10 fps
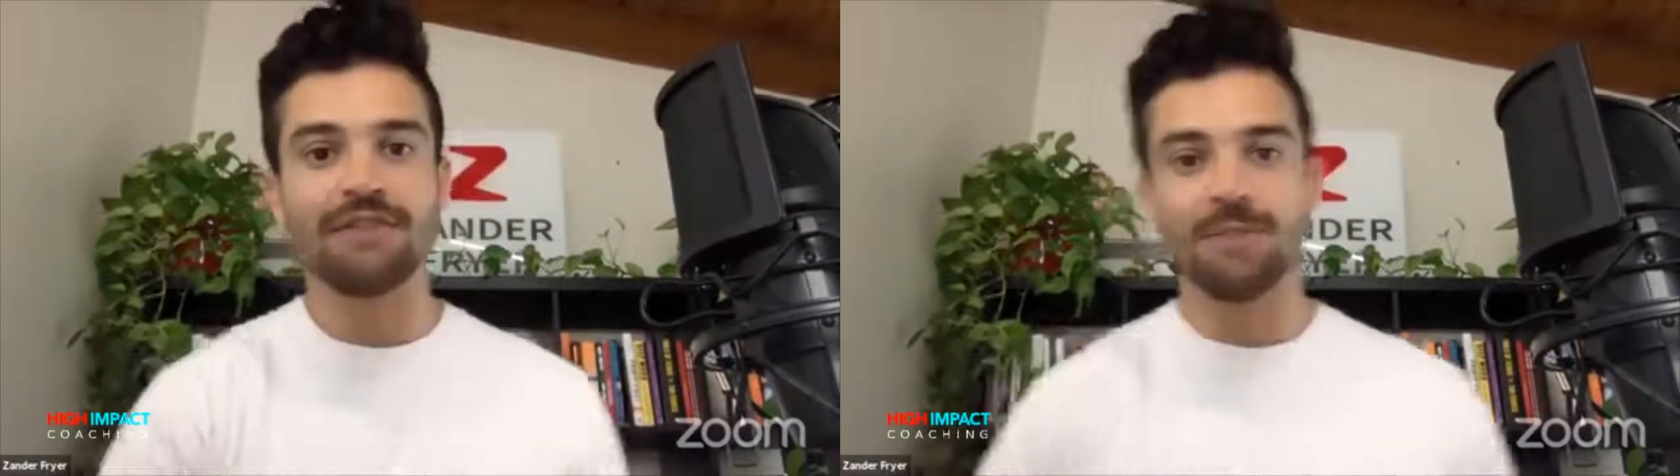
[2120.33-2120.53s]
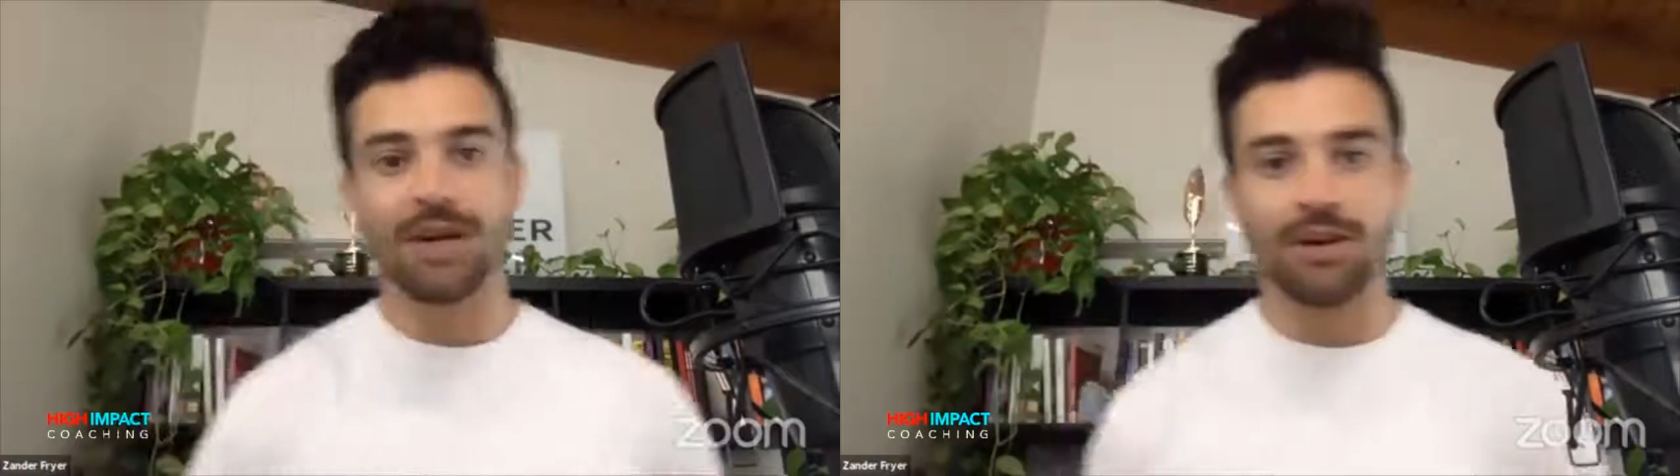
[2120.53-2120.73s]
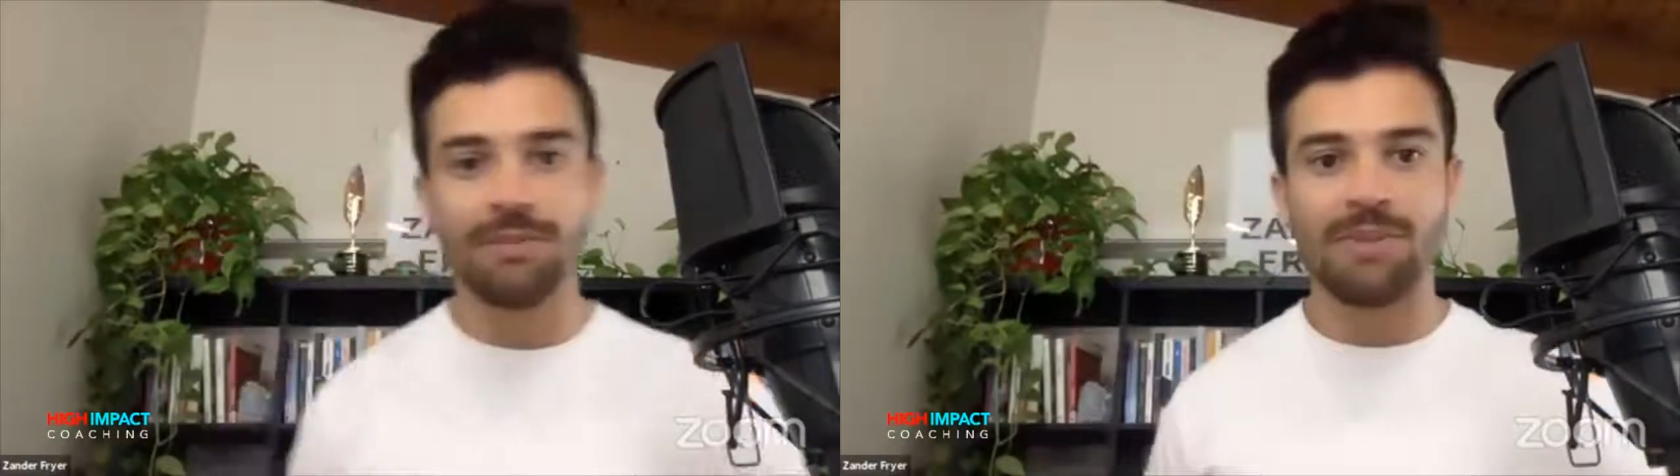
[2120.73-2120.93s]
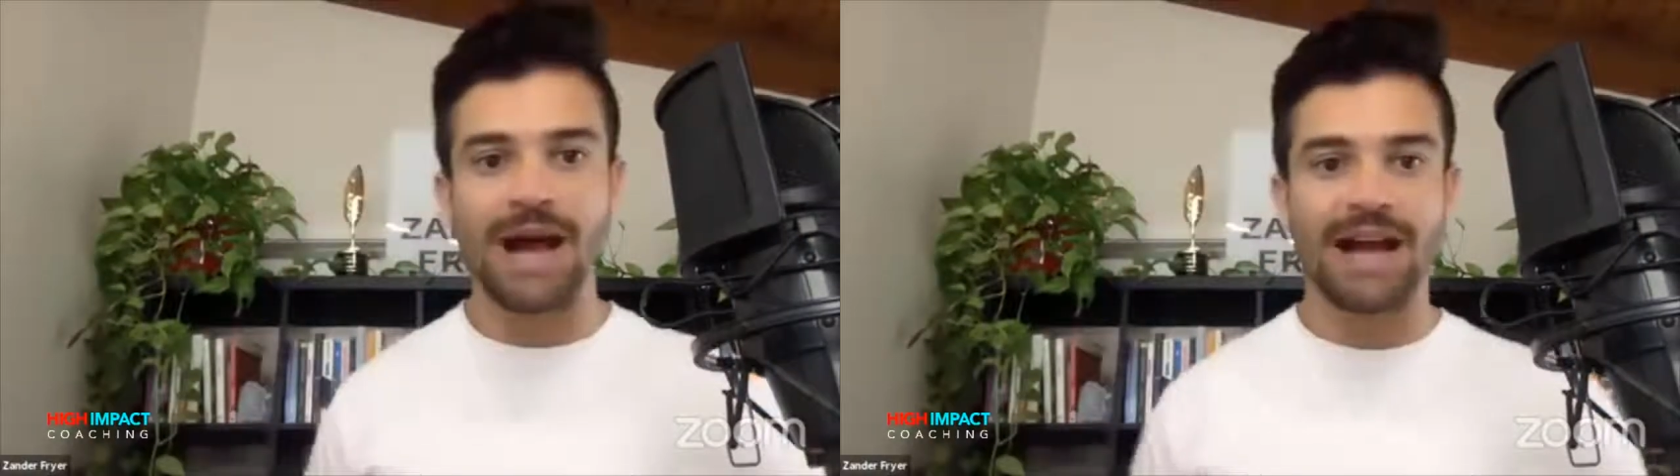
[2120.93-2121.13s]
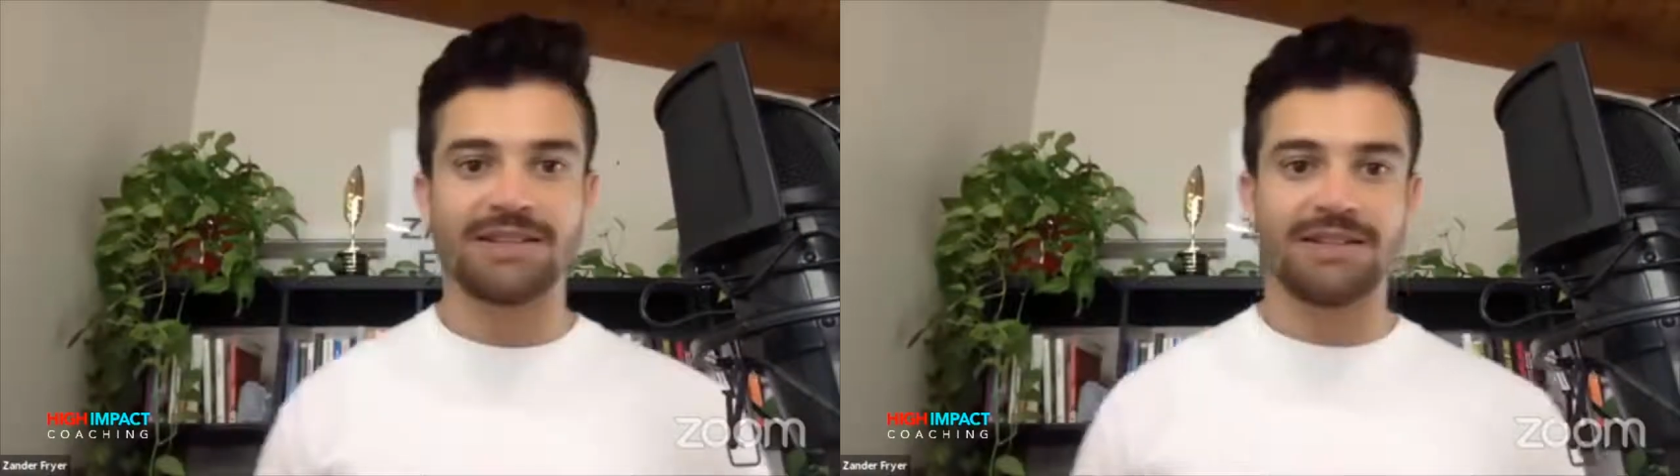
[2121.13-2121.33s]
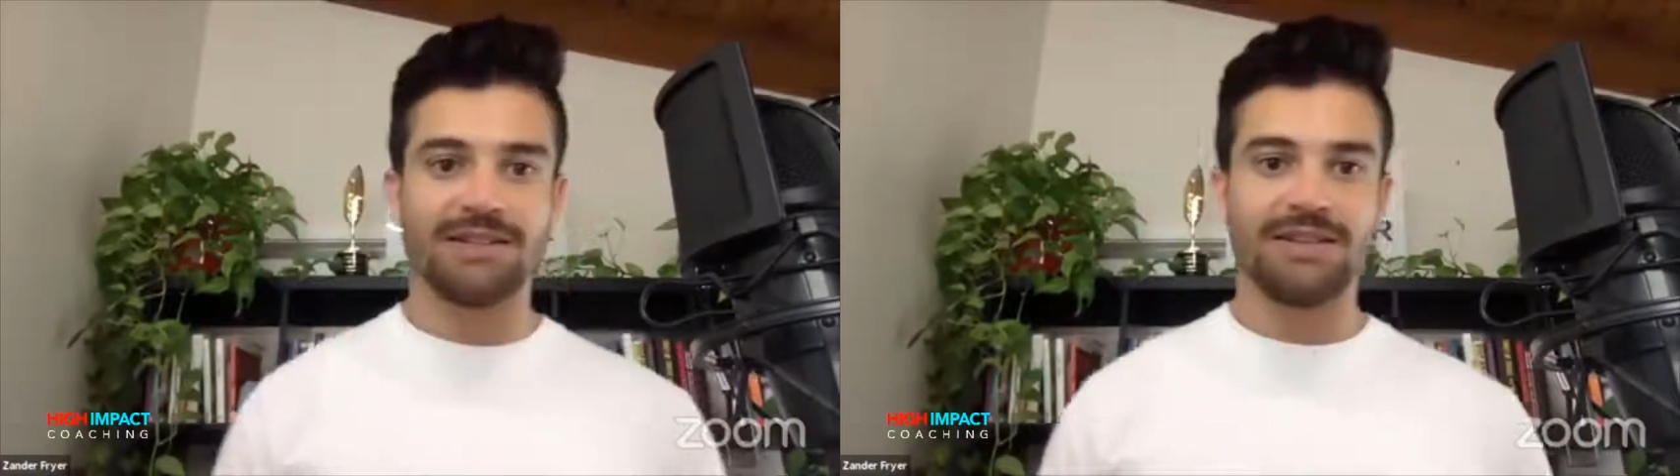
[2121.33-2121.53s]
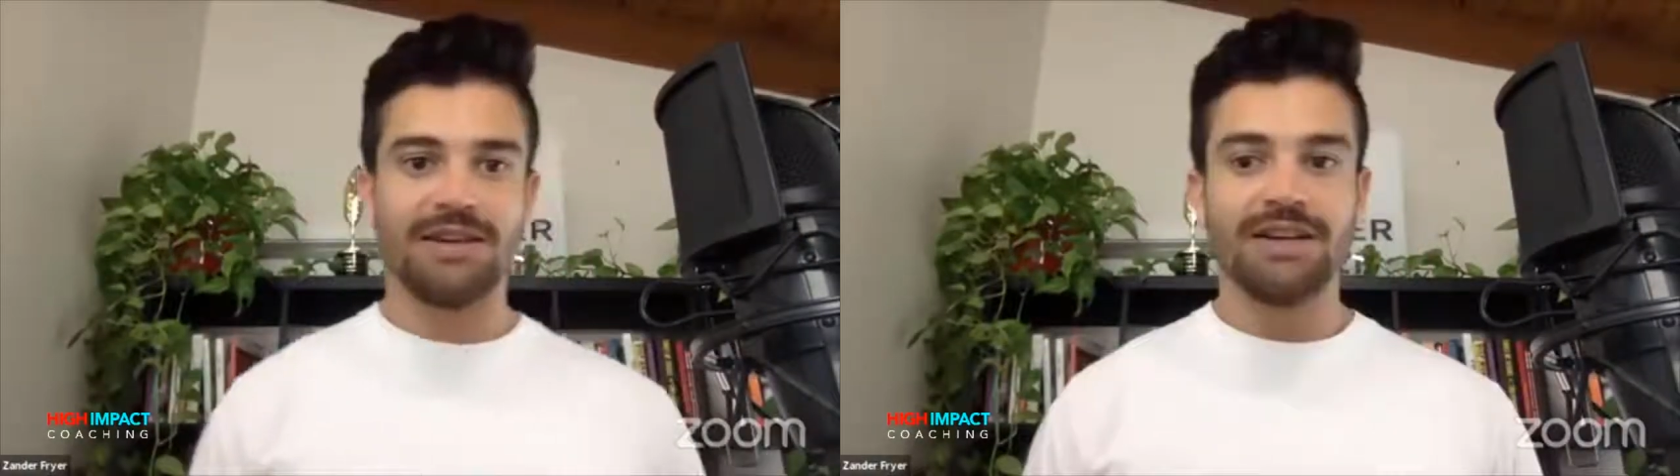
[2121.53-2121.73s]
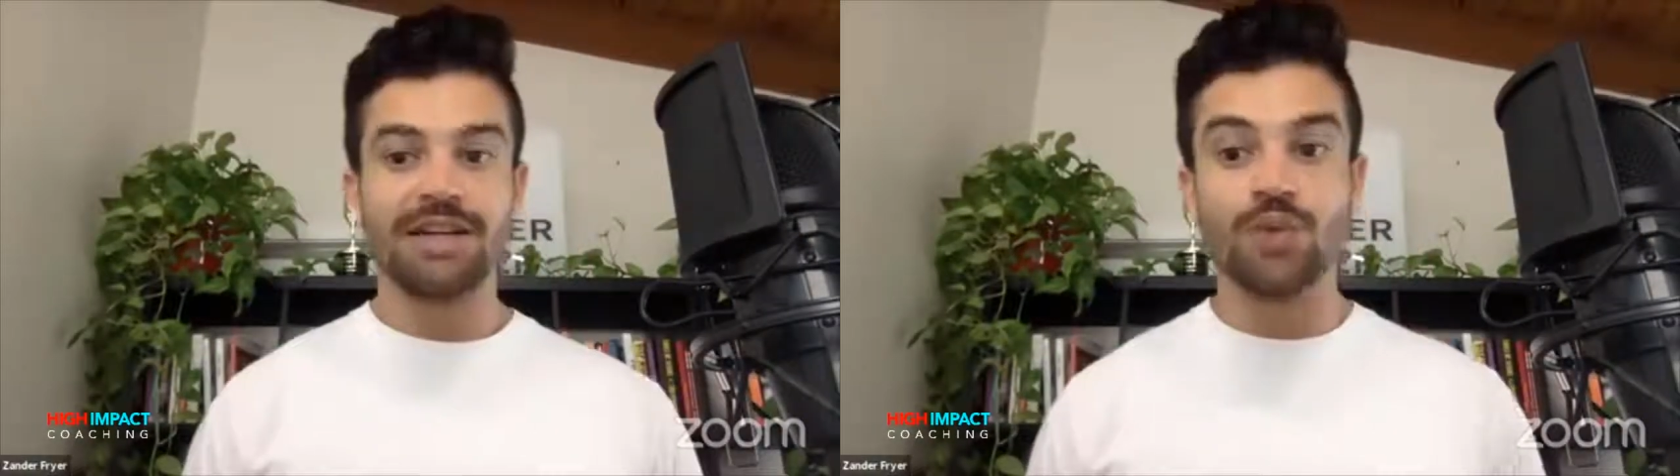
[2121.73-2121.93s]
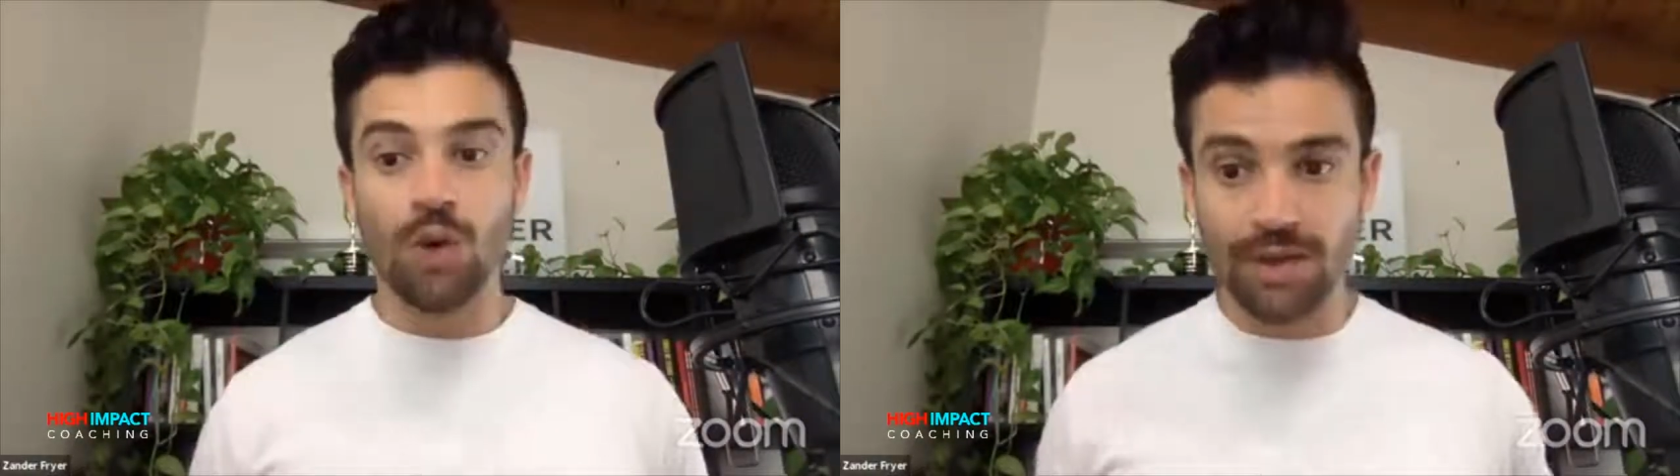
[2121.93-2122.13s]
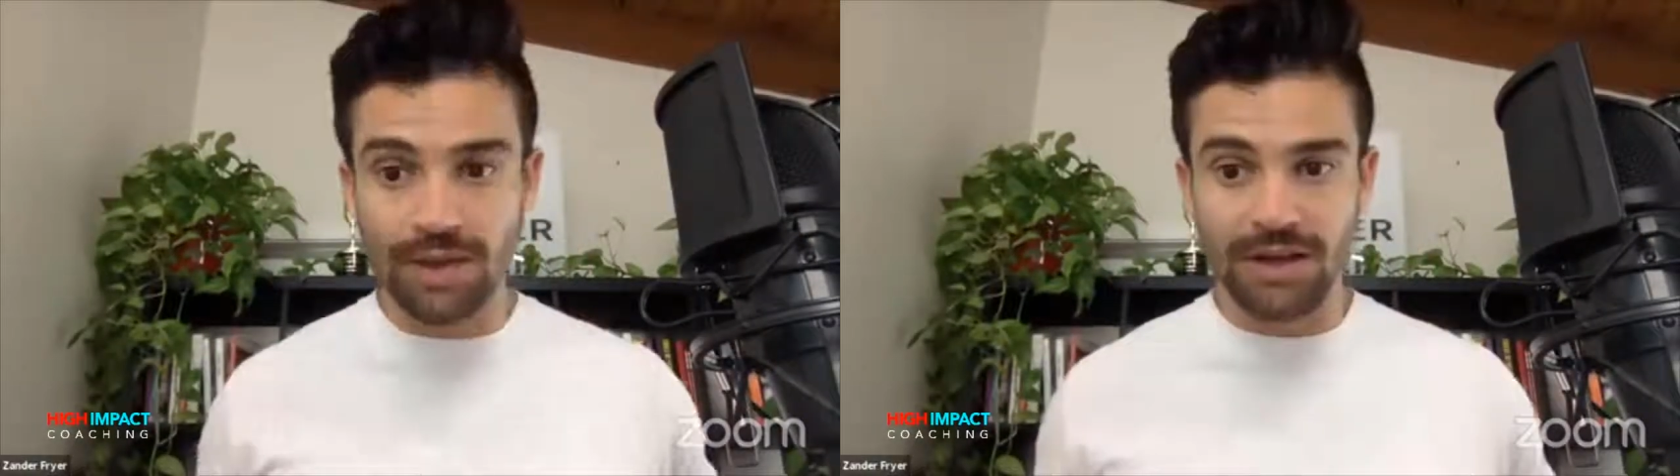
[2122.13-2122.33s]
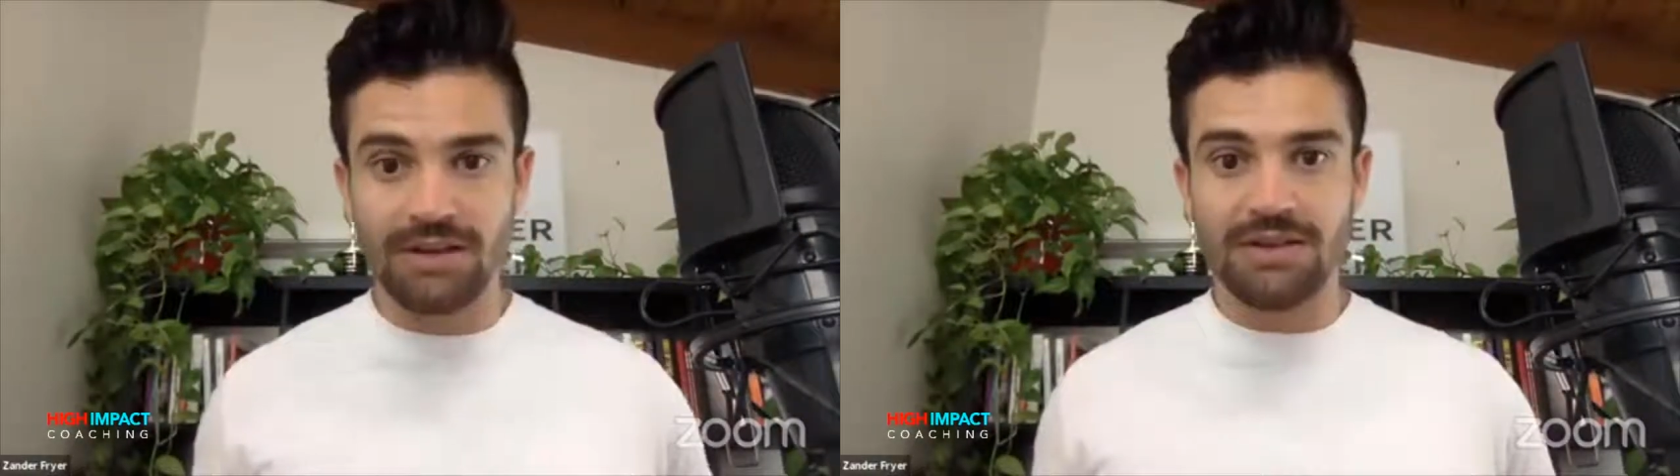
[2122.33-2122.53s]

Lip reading: bigger impact, it's worth it.